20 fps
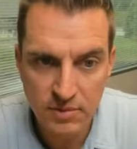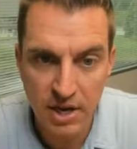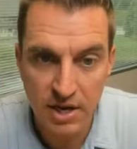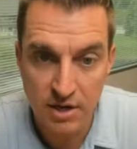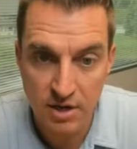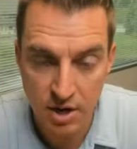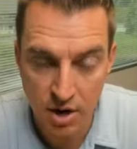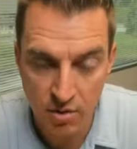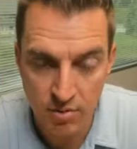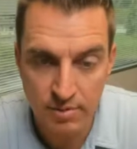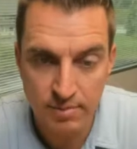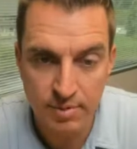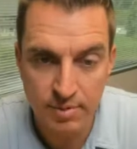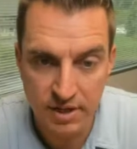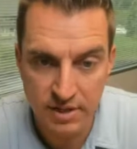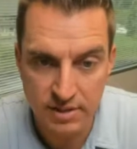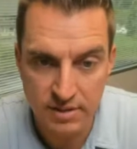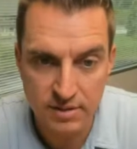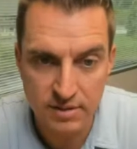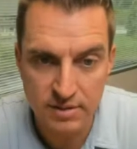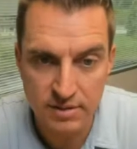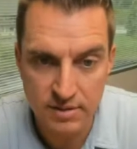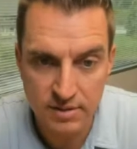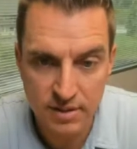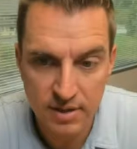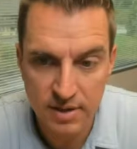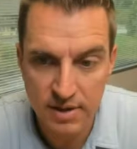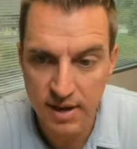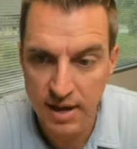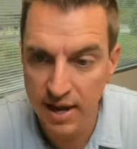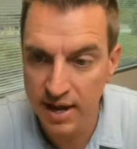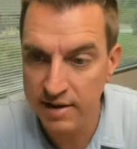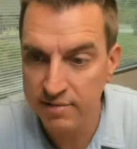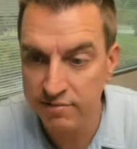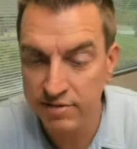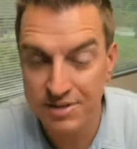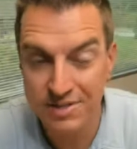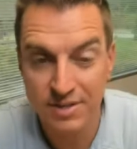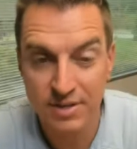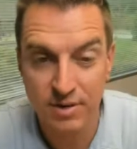and going places,
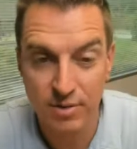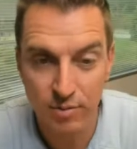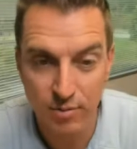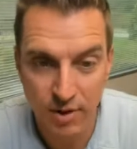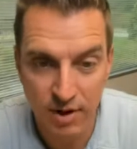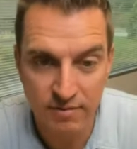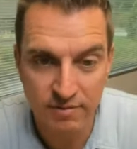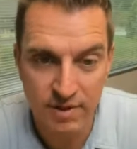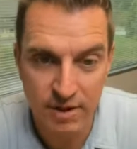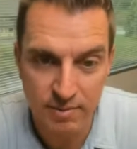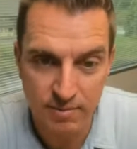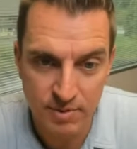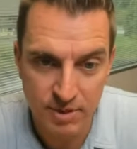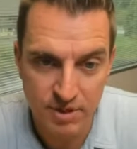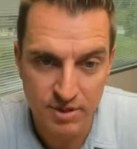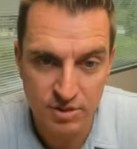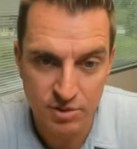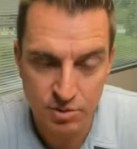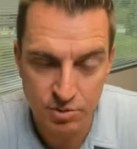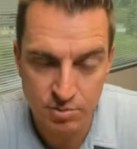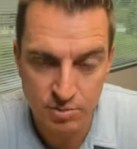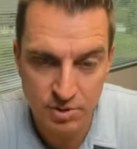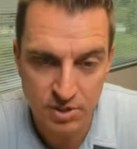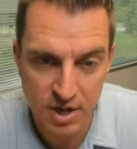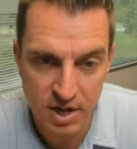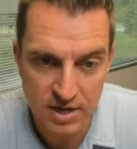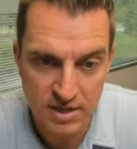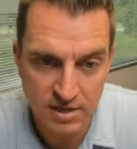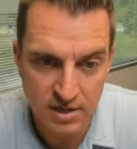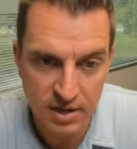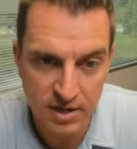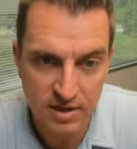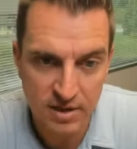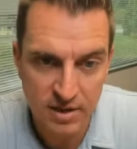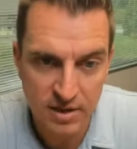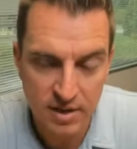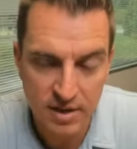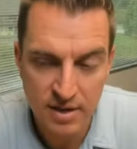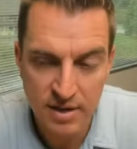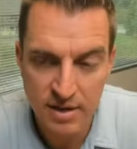every single one of them consumes content
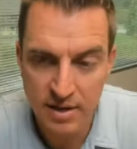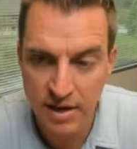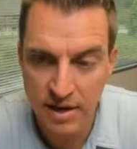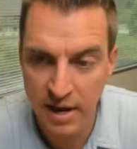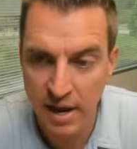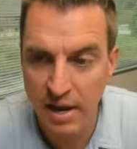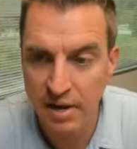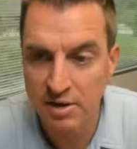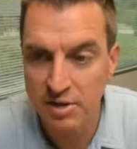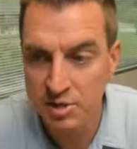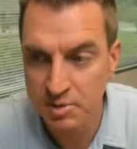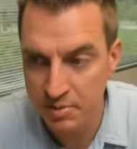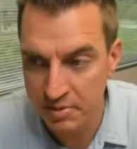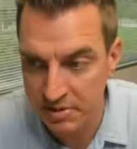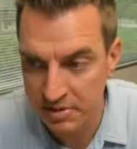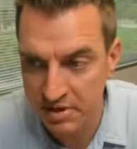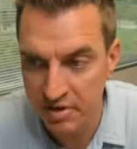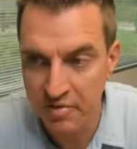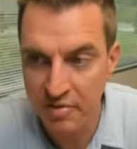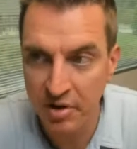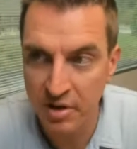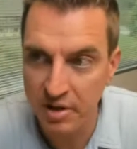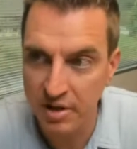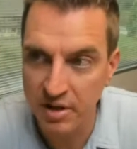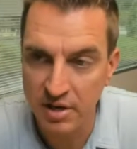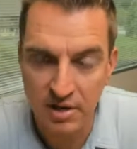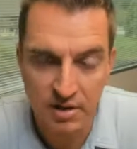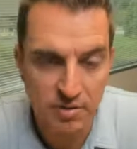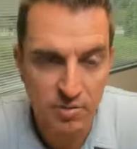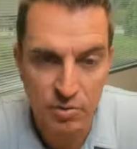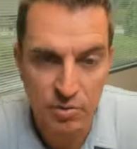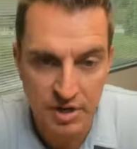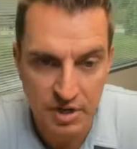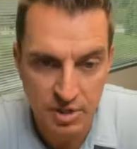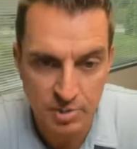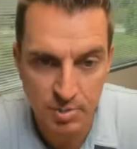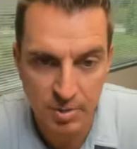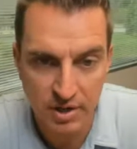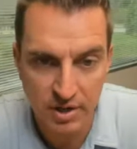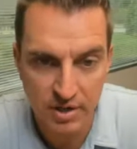and specifically
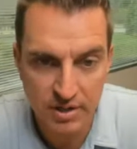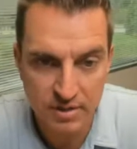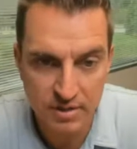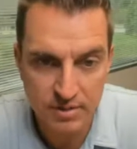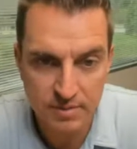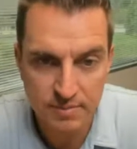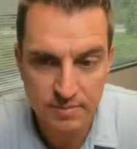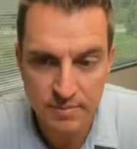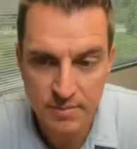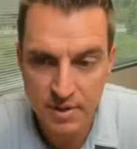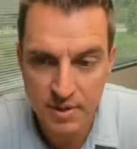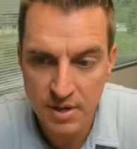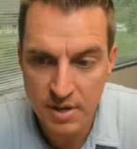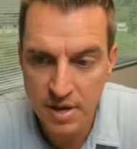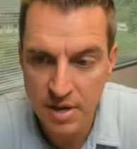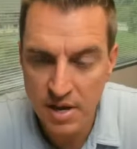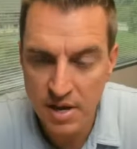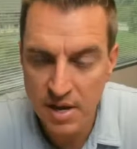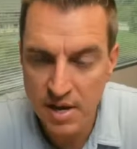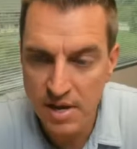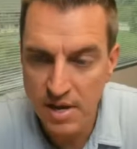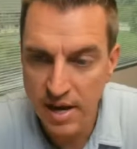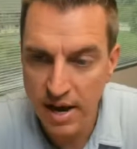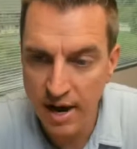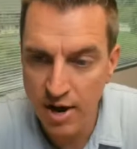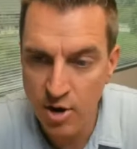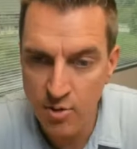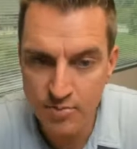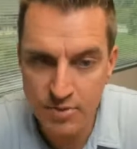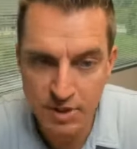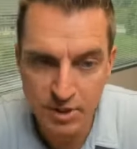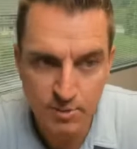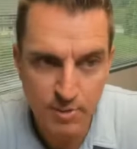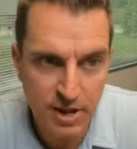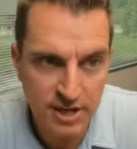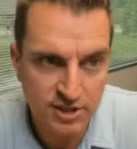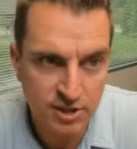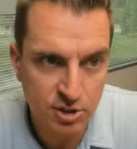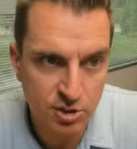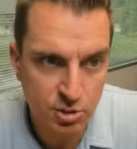reads books. I hope this
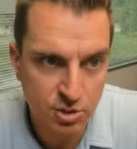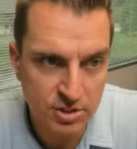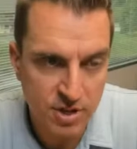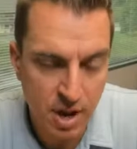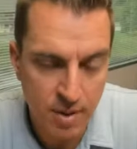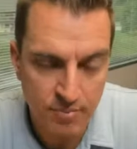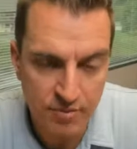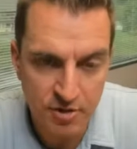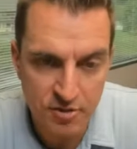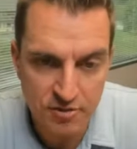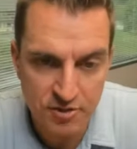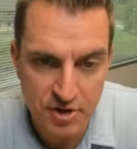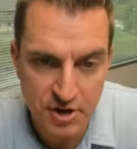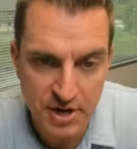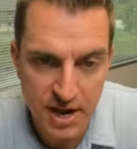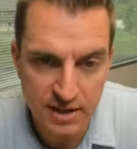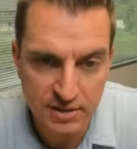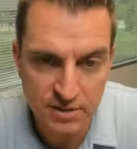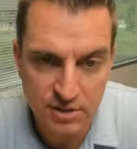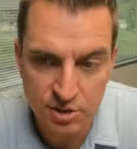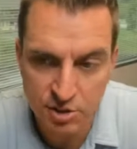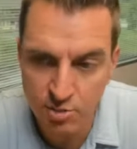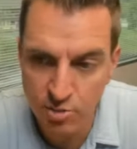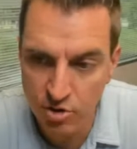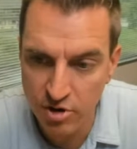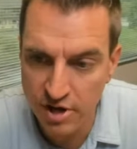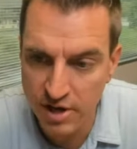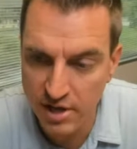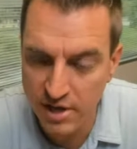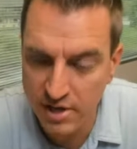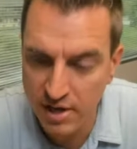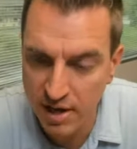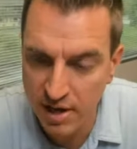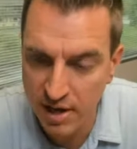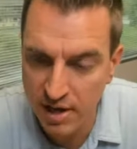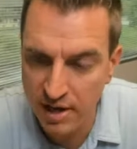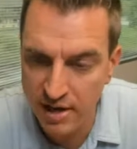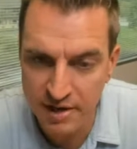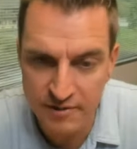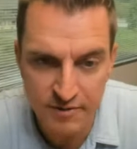message was helpful for you guys this morning.
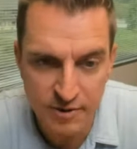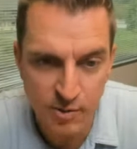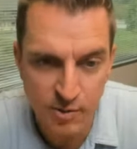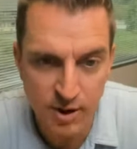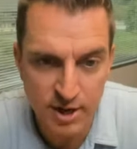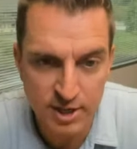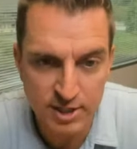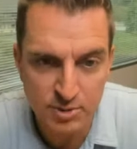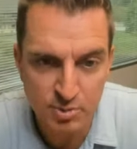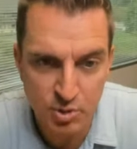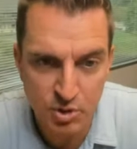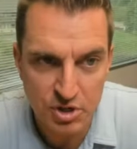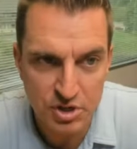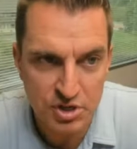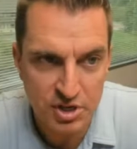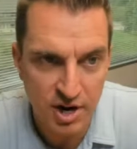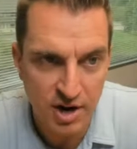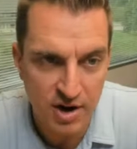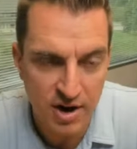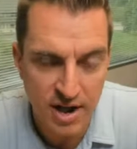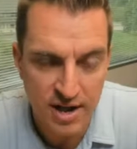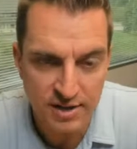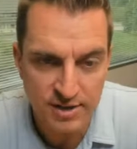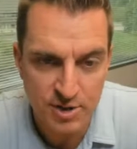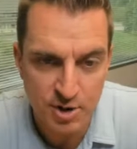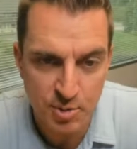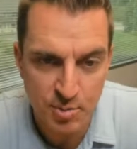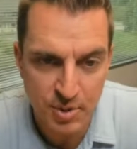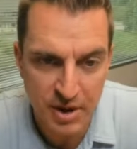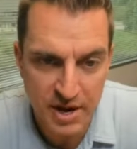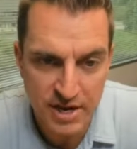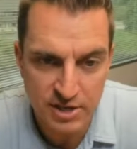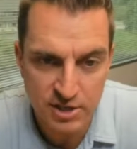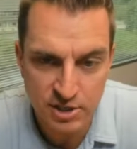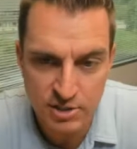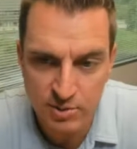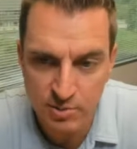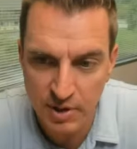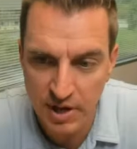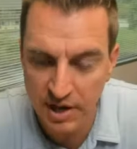If it was, please share it out to your
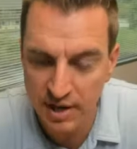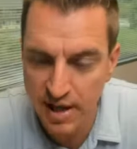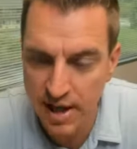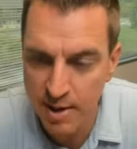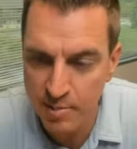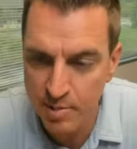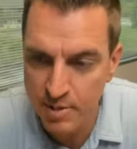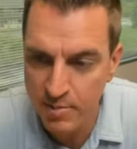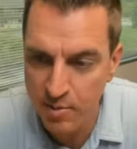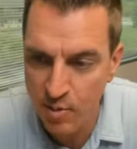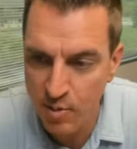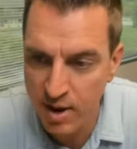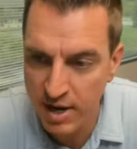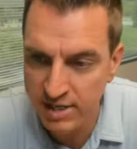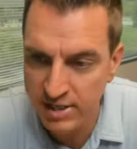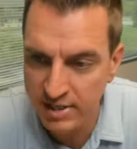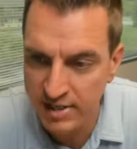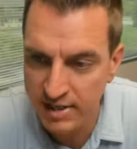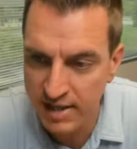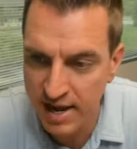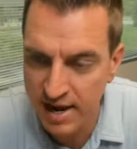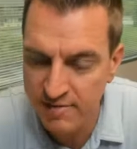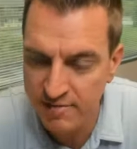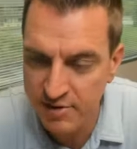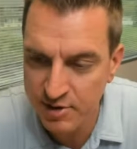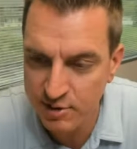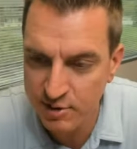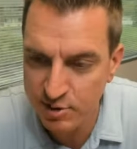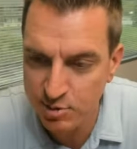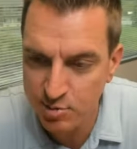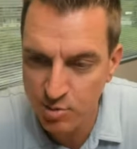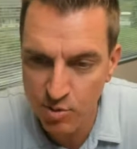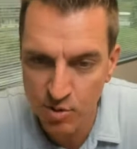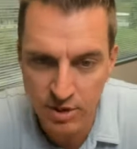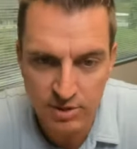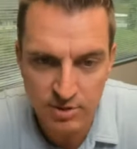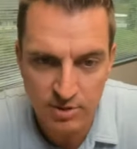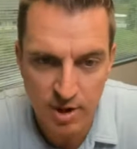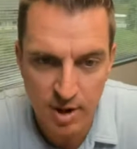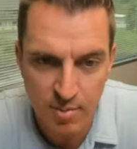pages. We had a lot of people watching live here this
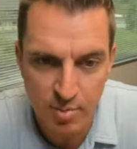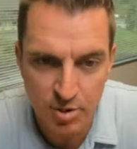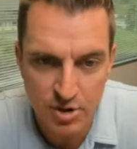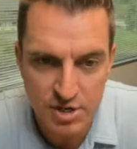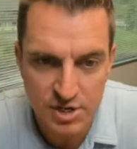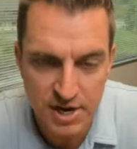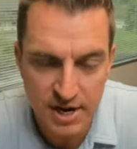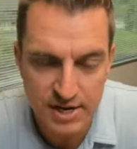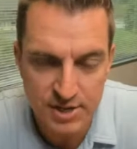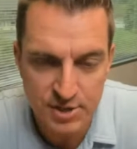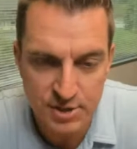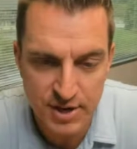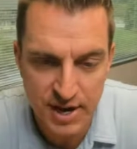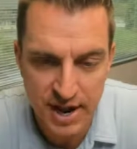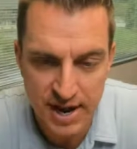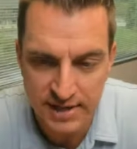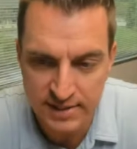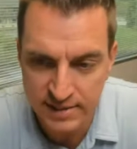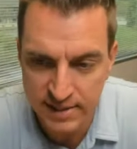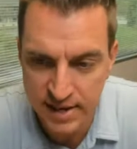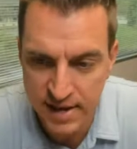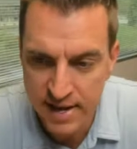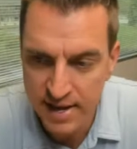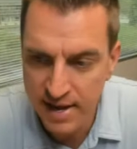morning, so I appreciate you guys.